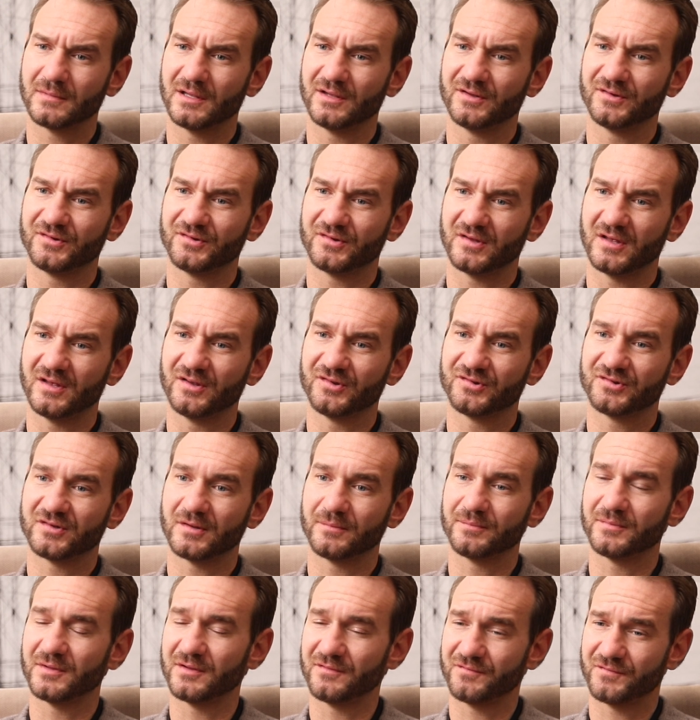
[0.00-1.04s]
is
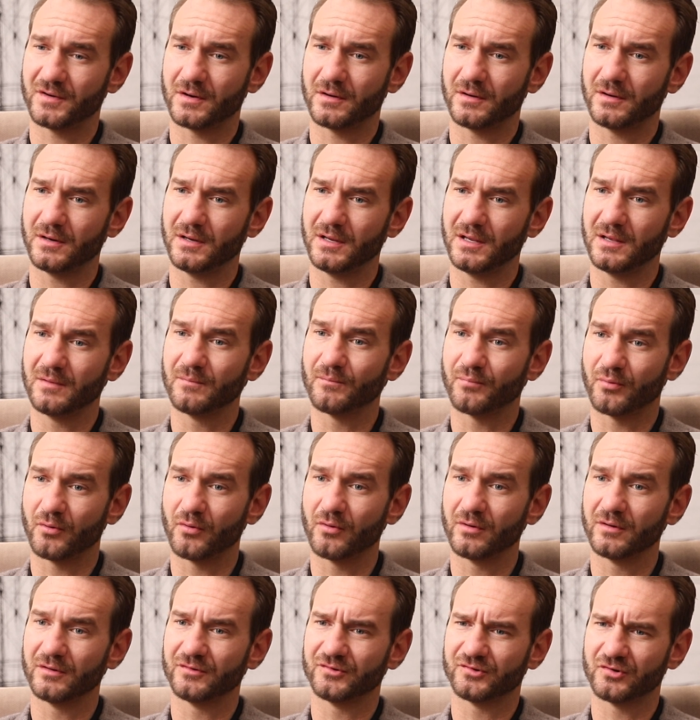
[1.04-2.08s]
something very
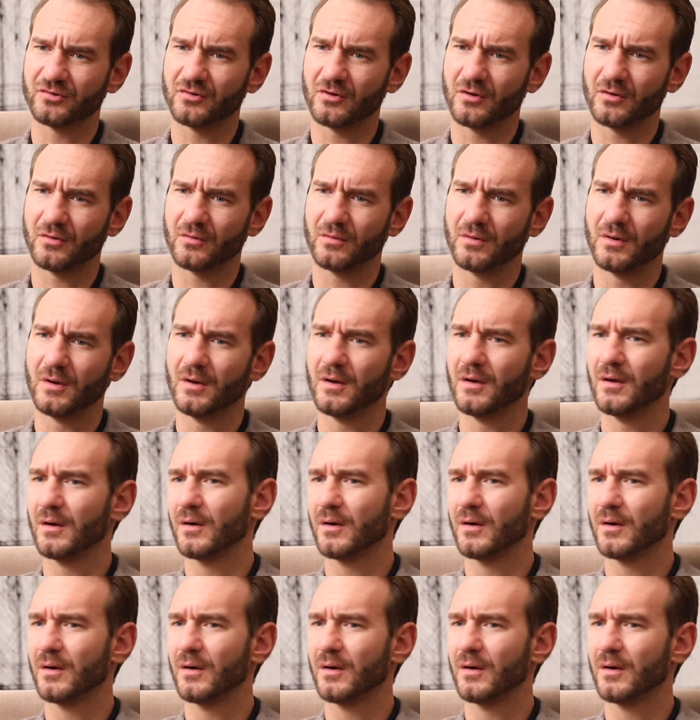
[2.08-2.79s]
important to know.